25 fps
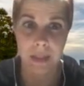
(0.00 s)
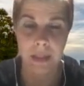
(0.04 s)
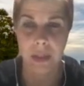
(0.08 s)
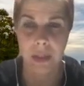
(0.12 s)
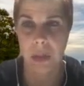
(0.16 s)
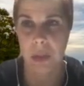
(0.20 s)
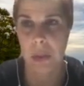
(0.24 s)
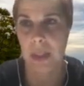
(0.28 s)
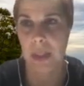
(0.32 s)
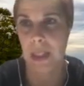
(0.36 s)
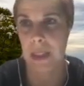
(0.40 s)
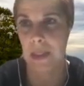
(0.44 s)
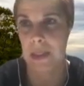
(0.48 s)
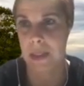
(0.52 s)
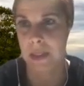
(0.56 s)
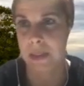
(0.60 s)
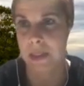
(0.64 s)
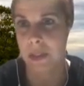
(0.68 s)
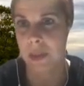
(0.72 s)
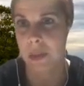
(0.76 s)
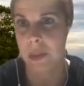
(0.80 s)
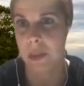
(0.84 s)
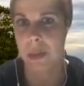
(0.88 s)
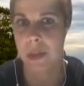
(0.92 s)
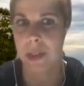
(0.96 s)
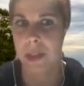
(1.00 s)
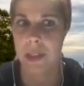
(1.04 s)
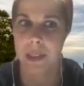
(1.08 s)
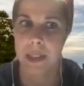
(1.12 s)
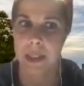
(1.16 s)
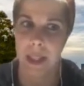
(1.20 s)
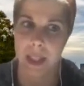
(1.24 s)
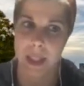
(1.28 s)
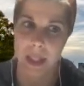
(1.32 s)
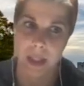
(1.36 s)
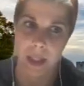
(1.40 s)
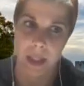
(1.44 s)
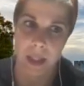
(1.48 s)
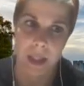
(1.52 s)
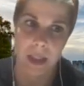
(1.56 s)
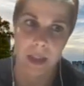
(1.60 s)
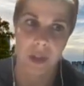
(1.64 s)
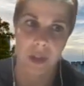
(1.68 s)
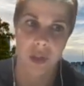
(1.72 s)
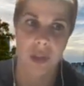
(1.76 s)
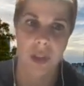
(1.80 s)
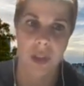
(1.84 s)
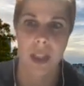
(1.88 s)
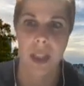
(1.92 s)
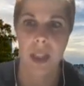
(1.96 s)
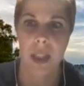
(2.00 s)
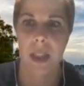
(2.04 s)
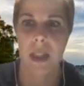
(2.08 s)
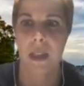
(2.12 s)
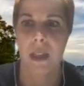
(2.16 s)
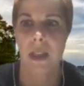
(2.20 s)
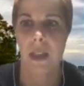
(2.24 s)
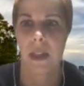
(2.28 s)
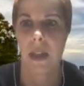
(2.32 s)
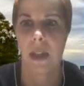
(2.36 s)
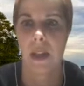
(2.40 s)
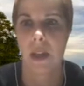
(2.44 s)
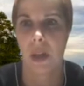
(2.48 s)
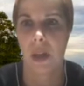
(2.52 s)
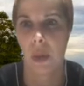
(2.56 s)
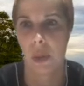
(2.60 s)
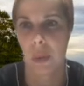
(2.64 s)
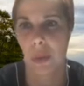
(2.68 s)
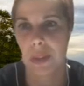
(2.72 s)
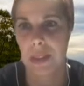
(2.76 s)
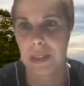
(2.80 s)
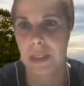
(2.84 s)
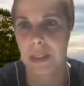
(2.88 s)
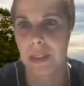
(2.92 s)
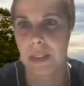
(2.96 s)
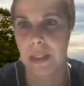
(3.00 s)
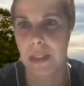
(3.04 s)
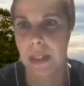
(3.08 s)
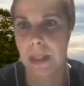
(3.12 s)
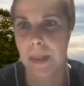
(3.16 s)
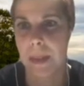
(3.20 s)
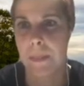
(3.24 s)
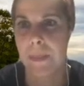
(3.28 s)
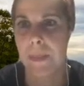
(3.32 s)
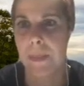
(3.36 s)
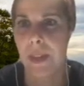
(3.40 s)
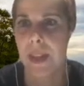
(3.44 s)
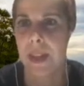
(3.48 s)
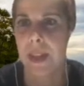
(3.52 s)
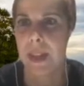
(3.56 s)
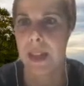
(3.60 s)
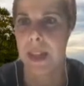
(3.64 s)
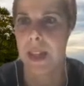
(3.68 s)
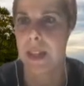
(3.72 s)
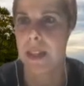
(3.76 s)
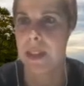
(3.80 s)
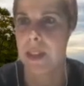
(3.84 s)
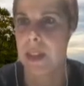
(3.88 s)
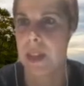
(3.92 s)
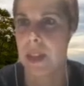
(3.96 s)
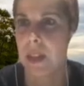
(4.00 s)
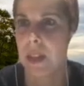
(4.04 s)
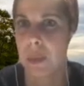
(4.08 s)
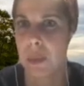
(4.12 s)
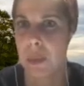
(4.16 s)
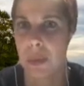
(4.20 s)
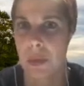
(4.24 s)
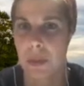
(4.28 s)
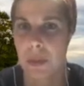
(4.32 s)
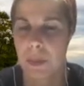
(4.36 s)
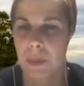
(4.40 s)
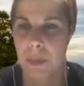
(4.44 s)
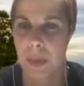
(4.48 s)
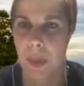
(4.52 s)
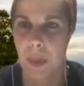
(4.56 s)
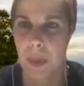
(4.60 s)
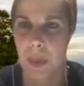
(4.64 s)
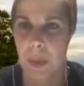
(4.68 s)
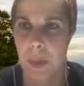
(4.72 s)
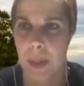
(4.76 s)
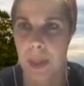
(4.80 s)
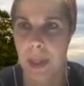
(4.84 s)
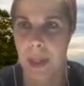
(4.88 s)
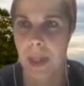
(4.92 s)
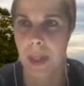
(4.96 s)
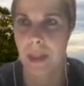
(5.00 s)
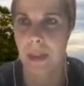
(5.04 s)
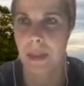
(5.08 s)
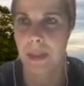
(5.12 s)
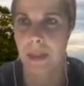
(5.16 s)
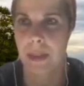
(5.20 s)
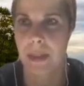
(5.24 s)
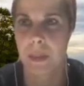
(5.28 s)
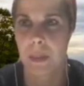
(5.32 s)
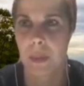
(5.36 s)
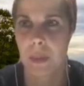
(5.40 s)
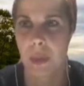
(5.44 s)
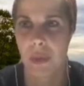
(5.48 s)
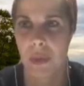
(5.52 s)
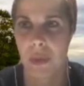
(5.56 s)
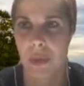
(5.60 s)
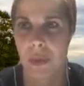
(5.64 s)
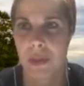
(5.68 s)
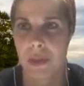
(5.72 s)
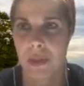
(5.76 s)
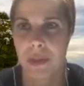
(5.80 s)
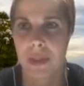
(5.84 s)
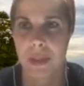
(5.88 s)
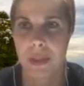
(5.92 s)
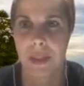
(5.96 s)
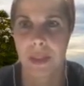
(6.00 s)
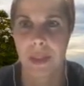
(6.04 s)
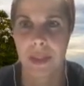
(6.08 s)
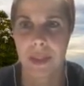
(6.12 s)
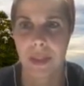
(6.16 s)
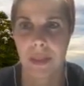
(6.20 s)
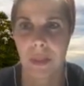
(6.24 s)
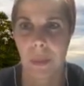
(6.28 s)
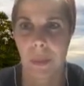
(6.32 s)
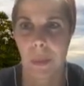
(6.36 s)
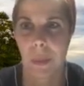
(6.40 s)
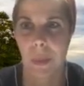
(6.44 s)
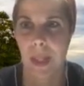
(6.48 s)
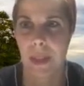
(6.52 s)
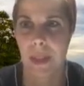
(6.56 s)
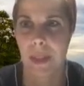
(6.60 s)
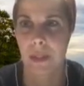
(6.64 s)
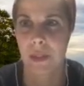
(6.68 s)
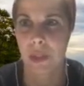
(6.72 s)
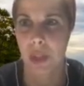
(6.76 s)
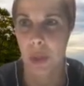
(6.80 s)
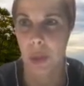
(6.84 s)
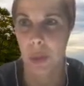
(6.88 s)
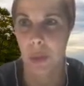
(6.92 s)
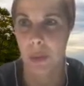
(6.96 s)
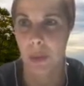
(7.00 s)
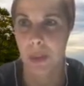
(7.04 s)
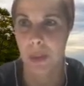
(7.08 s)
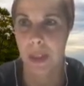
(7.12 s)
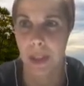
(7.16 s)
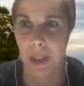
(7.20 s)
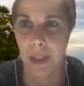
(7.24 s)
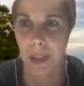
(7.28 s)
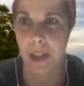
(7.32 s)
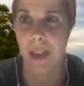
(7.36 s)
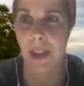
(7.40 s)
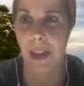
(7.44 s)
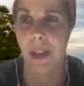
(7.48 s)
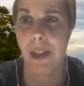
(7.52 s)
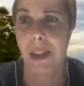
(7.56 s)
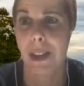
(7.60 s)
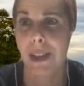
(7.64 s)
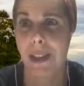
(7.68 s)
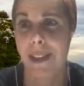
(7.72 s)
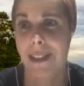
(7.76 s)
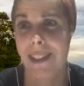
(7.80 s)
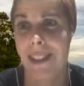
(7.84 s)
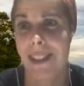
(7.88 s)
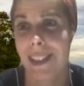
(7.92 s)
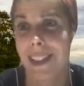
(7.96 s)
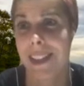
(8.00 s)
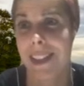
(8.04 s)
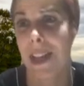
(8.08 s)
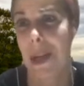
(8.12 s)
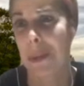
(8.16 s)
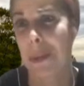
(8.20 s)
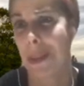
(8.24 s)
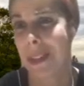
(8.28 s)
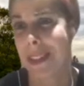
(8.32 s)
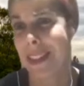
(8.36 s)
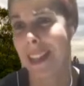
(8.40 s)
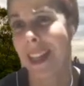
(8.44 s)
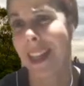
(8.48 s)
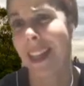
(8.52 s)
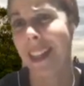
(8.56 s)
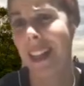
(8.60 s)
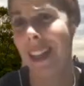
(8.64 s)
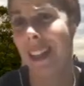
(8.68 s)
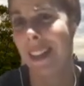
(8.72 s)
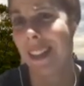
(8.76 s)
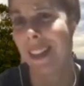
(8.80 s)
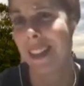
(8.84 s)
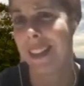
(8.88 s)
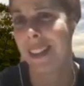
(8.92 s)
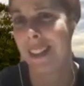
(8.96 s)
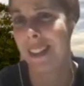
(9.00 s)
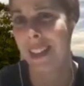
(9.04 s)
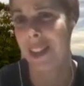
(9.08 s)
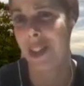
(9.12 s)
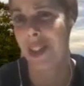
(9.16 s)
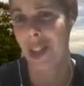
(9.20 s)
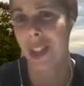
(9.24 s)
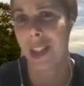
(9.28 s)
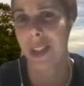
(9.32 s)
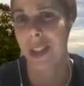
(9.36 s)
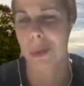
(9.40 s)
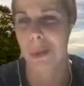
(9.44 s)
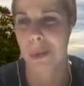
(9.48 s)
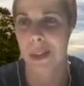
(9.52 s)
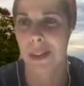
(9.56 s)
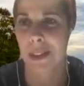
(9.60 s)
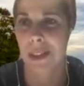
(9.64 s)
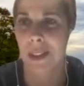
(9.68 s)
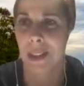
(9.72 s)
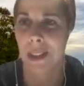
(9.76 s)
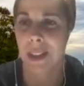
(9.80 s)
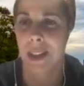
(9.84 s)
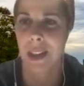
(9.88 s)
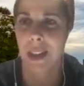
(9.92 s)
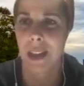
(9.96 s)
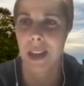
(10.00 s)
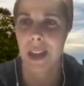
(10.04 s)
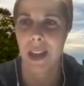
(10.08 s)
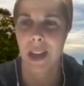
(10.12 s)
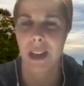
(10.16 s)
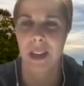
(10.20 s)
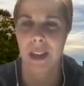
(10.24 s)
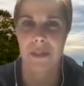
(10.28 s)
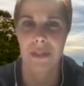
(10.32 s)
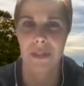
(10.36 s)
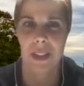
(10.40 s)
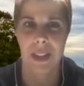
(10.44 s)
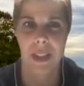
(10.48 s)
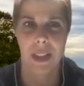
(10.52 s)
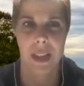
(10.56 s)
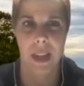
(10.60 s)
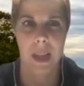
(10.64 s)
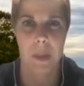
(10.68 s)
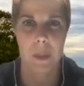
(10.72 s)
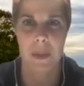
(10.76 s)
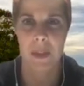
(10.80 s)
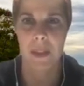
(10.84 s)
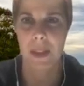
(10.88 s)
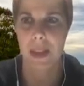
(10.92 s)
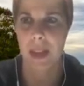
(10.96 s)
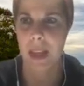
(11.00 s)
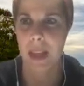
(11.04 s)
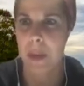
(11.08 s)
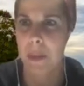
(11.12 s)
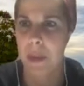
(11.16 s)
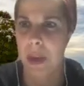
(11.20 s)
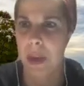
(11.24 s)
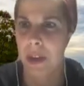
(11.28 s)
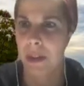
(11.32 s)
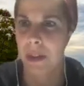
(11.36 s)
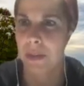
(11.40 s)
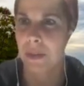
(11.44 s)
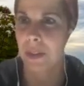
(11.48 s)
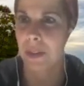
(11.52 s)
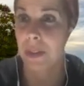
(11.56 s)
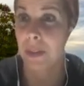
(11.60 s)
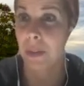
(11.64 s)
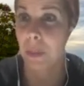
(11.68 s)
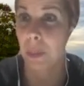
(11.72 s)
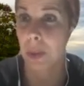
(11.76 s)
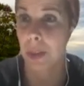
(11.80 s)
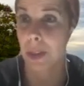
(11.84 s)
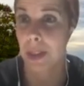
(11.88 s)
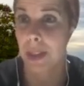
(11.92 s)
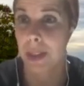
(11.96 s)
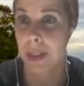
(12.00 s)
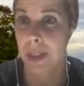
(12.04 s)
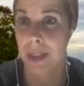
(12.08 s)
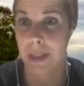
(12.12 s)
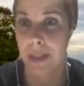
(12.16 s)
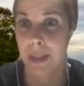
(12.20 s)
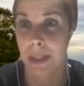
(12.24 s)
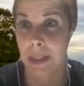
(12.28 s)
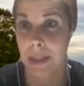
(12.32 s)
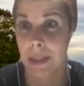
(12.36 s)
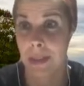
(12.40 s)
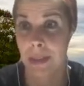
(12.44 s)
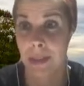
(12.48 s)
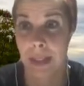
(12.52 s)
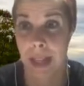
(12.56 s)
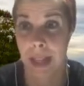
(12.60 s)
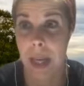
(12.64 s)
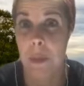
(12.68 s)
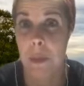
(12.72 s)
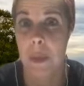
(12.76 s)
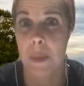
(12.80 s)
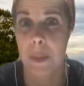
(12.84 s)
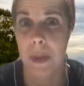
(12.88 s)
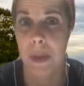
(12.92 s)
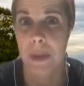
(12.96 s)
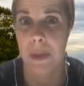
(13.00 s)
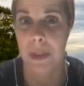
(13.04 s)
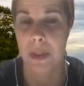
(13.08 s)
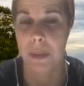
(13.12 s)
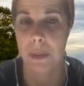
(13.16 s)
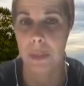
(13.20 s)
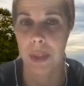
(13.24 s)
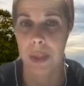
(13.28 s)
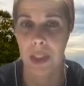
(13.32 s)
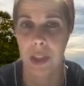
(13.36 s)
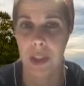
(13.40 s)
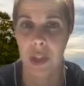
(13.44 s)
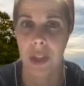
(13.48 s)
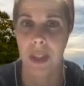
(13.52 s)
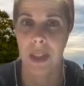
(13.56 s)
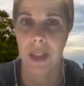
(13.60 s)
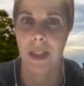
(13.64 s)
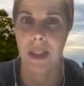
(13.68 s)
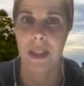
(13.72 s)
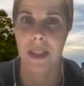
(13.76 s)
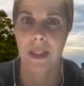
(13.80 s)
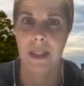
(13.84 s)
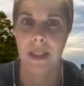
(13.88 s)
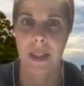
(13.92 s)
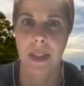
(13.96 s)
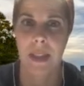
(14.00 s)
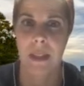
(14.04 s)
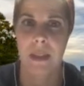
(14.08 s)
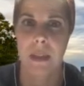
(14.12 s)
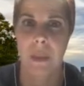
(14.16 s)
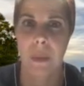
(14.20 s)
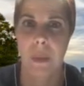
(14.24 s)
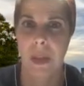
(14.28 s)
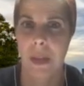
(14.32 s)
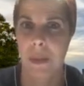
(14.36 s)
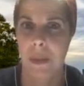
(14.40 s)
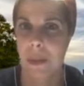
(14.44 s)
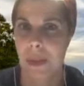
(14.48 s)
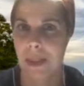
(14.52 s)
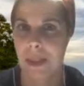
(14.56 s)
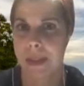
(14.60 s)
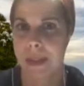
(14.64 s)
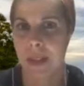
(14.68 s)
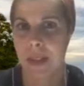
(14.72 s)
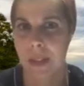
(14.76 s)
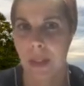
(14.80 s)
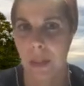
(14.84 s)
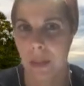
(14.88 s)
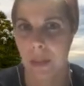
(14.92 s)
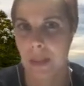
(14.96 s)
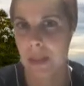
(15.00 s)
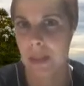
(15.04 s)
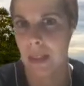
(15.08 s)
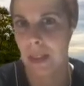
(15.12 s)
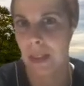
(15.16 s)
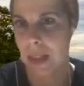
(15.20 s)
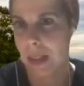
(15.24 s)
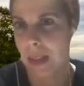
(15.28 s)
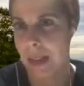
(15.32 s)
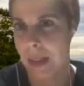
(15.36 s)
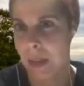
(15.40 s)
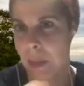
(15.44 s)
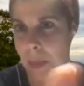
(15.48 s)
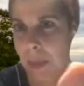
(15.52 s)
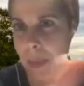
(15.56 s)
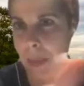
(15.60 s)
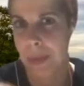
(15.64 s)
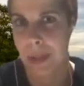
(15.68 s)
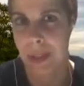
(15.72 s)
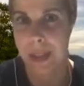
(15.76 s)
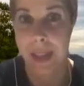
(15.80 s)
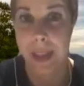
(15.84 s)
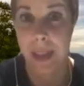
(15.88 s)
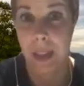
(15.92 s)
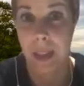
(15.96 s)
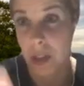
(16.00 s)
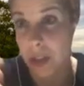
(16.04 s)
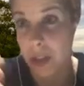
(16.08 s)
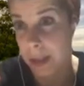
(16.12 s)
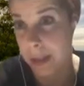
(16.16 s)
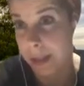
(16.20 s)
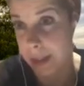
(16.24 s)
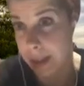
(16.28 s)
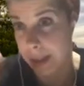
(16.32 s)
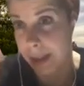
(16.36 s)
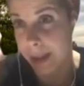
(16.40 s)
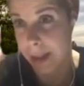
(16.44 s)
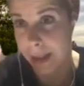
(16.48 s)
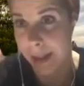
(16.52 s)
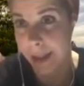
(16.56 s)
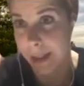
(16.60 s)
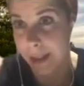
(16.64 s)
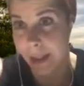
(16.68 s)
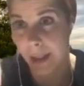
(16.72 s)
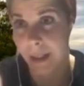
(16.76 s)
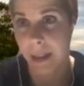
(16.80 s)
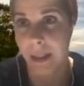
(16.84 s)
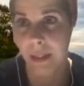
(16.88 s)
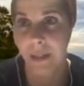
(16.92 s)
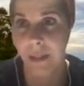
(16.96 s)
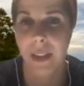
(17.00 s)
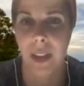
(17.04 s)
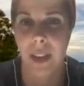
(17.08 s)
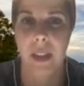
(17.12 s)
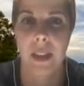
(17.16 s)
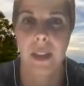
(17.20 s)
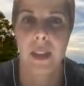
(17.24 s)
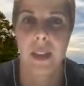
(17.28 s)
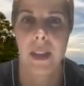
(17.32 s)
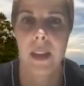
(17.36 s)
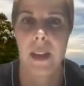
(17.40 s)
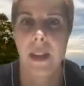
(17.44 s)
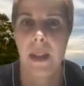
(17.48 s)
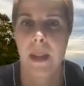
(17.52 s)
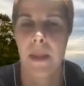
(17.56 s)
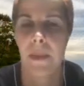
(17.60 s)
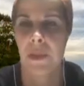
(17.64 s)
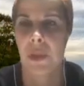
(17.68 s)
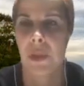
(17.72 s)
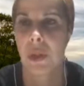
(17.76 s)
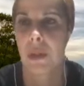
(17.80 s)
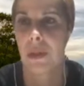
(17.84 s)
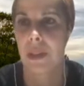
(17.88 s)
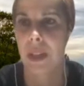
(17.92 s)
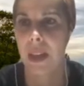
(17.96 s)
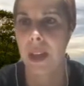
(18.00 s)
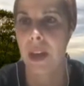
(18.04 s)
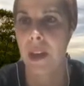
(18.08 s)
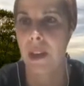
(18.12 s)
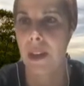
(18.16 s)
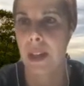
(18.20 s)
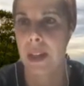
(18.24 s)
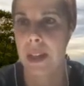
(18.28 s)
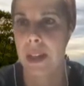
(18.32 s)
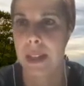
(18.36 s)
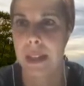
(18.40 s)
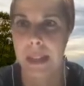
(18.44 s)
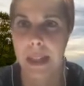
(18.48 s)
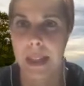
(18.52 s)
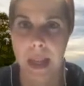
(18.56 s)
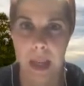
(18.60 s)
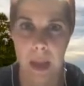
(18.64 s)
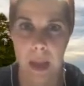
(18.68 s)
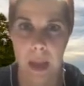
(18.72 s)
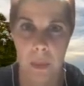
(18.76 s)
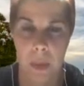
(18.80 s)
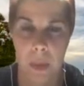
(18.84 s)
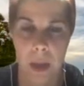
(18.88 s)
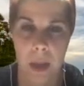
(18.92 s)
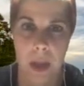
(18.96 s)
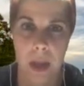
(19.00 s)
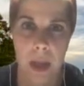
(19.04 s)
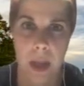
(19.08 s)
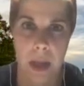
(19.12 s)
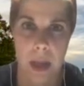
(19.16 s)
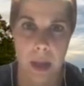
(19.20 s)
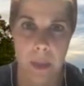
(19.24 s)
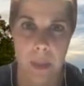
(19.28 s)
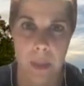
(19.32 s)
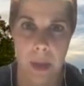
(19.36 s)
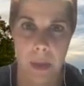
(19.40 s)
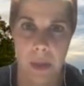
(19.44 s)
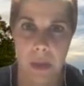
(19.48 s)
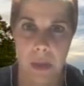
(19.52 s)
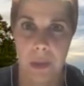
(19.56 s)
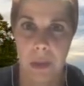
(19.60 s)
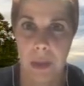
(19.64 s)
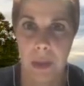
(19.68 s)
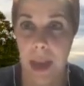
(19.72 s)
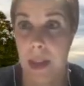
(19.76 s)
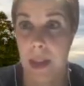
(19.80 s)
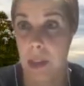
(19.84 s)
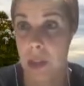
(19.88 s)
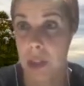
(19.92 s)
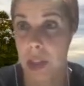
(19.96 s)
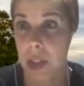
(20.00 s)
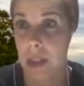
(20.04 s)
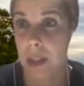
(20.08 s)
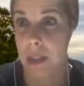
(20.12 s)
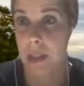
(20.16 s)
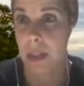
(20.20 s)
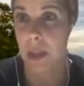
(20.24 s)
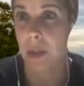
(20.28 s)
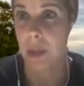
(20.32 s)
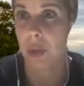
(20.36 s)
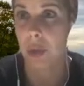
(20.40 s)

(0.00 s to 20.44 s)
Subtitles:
So eating disorder, ADHD, OCD, and Elude, probably the most well-known in our tiny little niche corner of the games that came out of this work, the game about depression, and then the one with the, you see the little bird cage and the card and the finger, Soteria, a game about strategies, how to